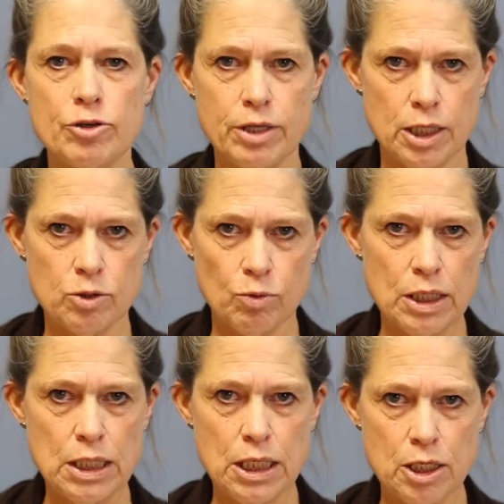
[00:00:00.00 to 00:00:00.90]
things we
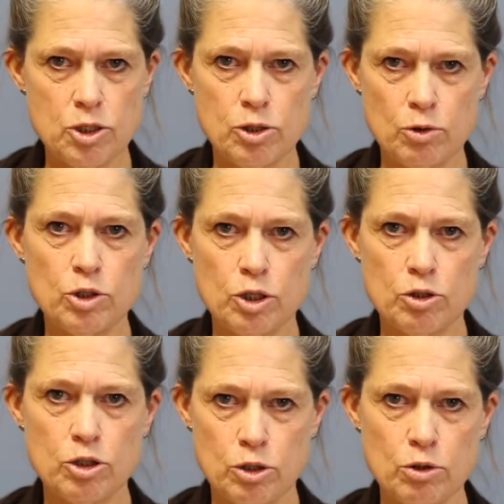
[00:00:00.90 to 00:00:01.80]
need you to
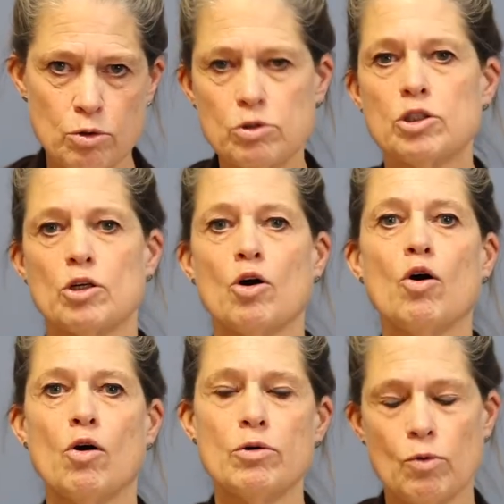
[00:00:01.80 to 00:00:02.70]
do to
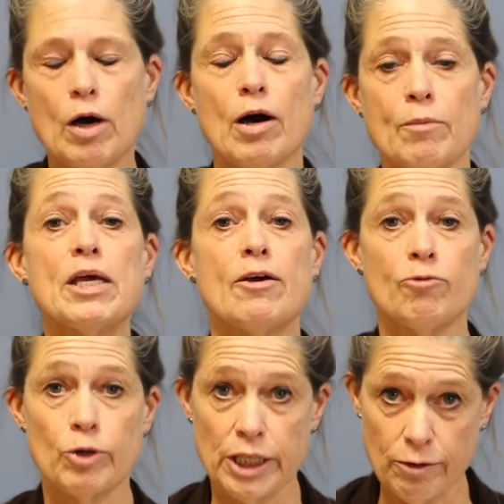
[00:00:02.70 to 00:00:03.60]
call if
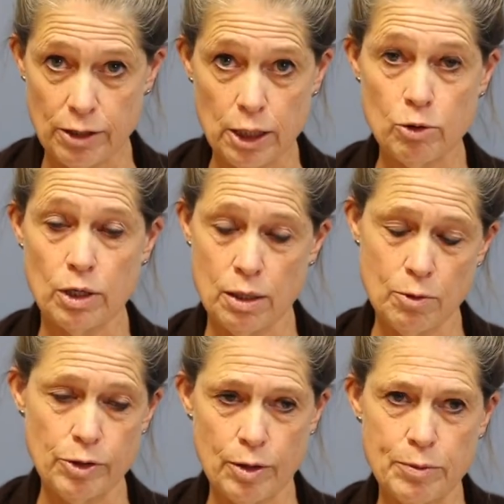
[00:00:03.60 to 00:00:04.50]
we're giving you
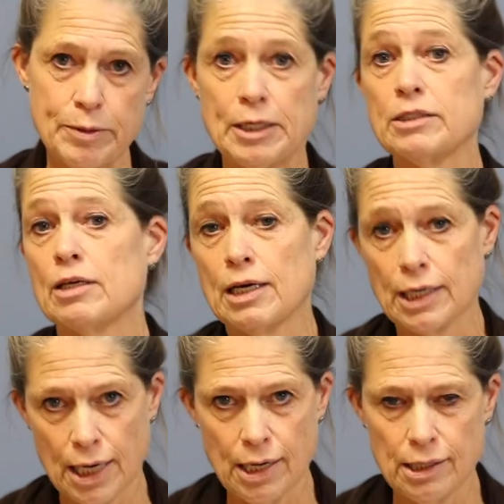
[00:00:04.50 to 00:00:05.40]
chemotherapy, because
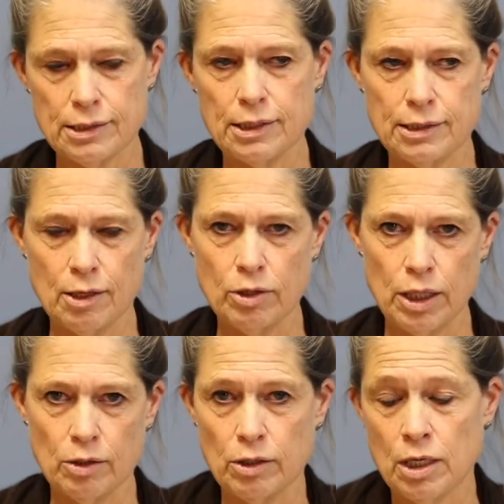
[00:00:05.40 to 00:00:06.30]
again, it's a cell
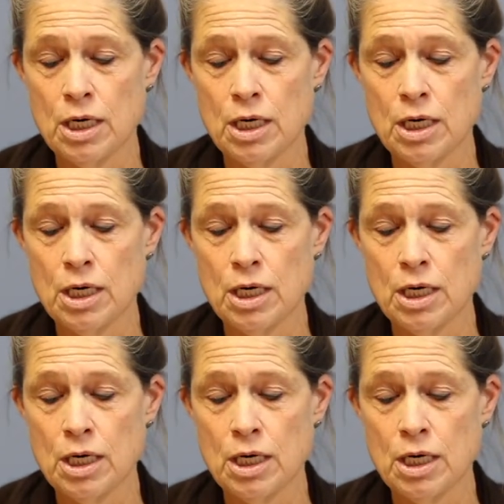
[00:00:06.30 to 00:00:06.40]
killer.